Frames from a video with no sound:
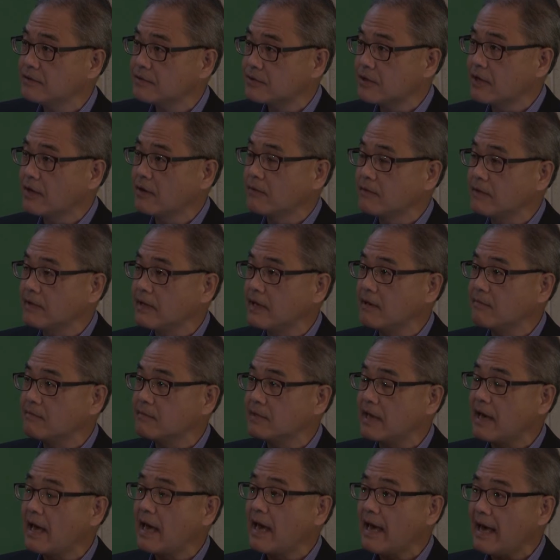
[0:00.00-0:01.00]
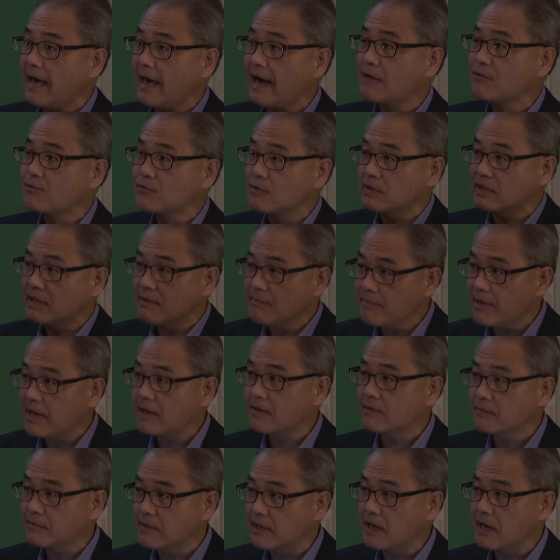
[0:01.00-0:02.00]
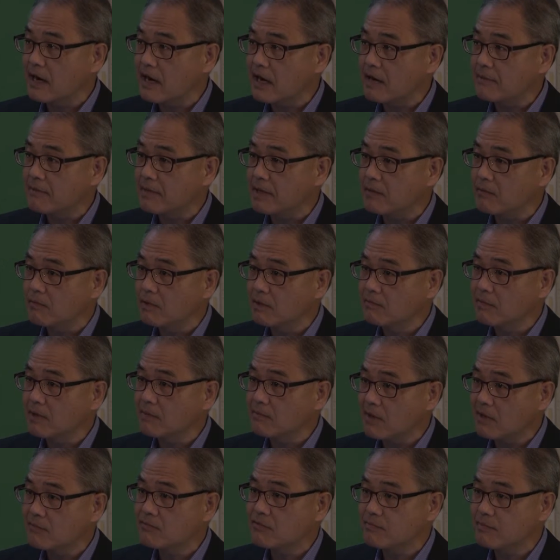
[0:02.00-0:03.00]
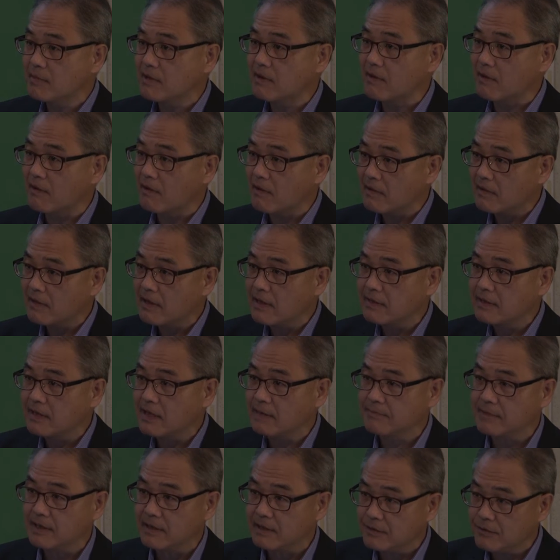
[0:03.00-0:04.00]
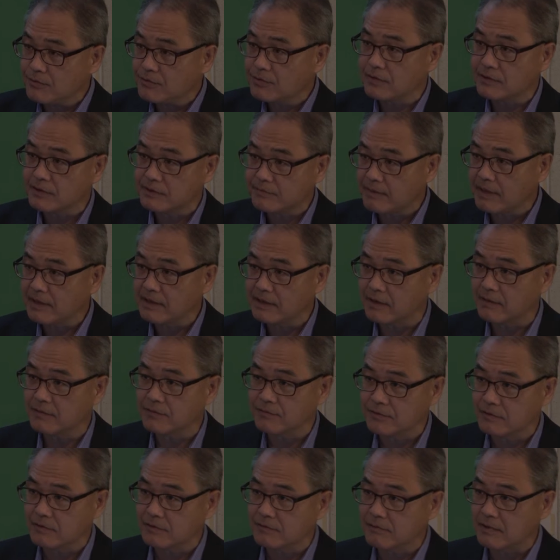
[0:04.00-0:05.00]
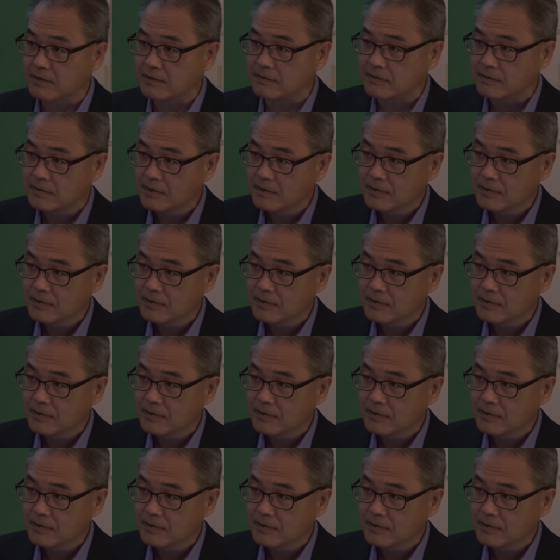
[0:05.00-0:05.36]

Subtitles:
So the actual impact on the economy will be much bigger than the initial spending on children.